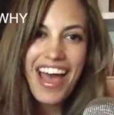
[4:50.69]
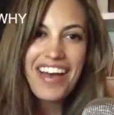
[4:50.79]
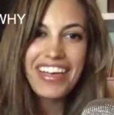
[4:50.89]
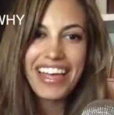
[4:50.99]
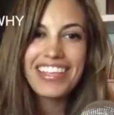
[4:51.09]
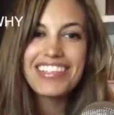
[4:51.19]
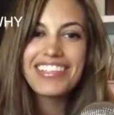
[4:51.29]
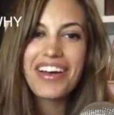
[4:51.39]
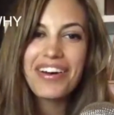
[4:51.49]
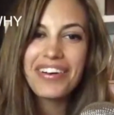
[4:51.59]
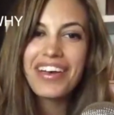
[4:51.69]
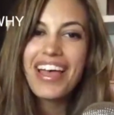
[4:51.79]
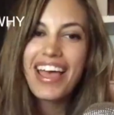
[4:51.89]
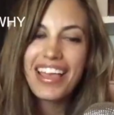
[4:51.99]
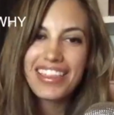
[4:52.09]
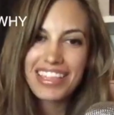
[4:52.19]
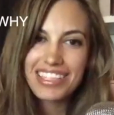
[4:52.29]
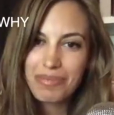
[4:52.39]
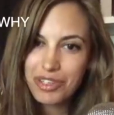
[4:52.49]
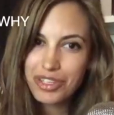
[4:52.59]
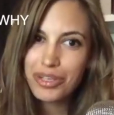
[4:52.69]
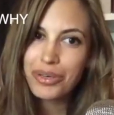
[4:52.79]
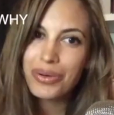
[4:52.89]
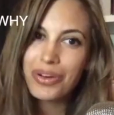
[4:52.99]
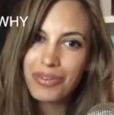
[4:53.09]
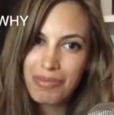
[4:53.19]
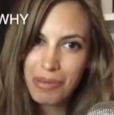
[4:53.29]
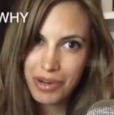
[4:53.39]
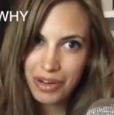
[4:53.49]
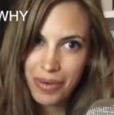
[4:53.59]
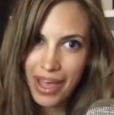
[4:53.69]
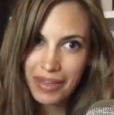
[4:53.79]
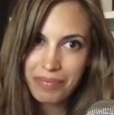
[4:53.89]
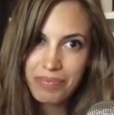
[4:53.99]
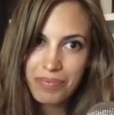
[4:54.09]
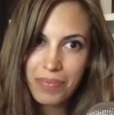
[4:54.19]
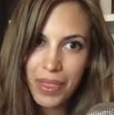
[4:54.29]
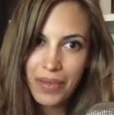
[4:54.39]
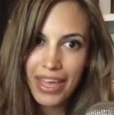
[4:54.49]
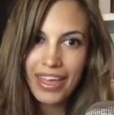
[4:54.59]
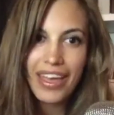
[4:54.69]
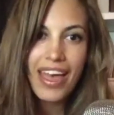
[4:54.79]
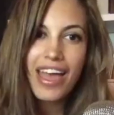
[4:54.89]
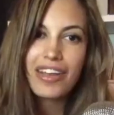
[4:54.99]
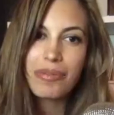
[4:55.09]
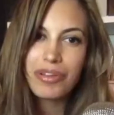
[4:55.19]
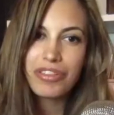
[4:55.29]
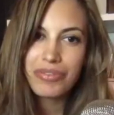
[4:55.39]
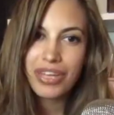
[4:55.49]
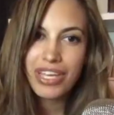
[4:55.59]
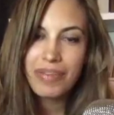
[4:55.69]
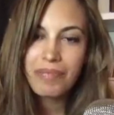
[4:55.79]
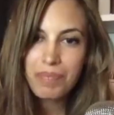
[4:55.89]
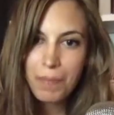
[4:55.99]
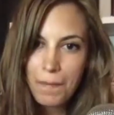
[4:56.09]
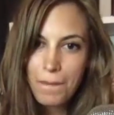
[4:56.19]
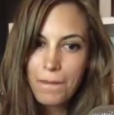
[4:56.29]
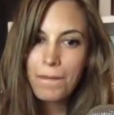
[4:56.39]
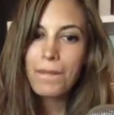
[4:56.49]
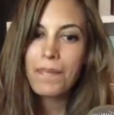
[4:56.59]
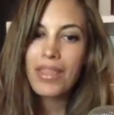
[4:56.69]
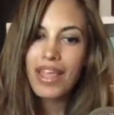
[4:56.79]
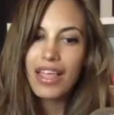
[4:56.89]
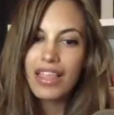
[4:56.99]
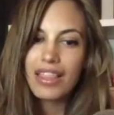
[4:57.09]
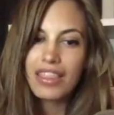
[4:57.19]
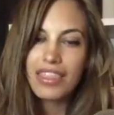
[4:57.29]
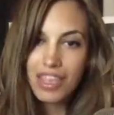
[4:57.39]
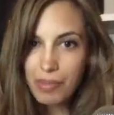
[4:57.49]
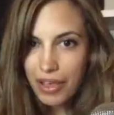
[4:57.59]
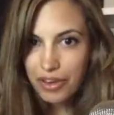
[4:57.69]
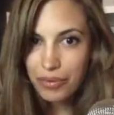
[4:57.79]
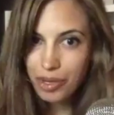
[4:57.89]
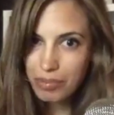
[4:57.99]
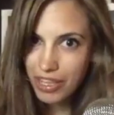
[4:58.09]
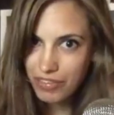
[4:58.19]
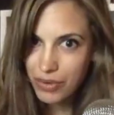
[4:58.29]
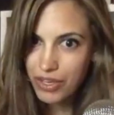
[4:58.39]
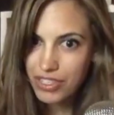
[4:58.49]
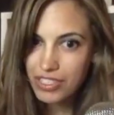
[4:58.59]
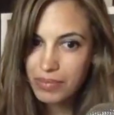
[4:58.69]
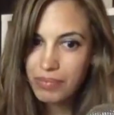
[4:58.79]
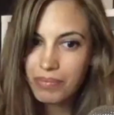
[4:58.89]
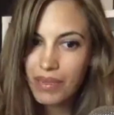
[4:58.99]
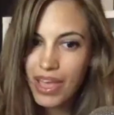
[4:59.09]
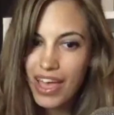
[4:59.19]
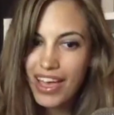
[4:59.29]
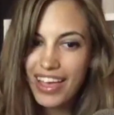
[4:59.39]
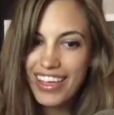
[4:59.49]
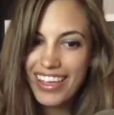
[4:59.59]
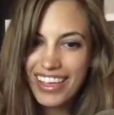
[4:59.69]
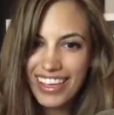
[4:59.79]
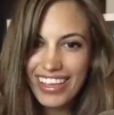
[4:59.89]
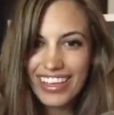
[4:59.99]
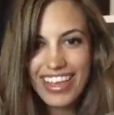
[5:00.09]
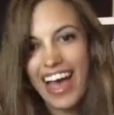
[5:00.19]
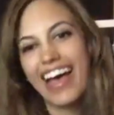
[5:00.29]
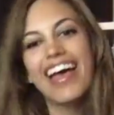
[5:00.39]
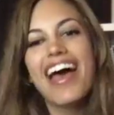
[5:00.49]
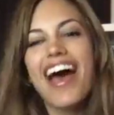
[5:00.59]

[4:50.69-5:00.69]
Okay, so that's number 2, remember your why. Okay, number 3, think about your replay viewers. Yeah.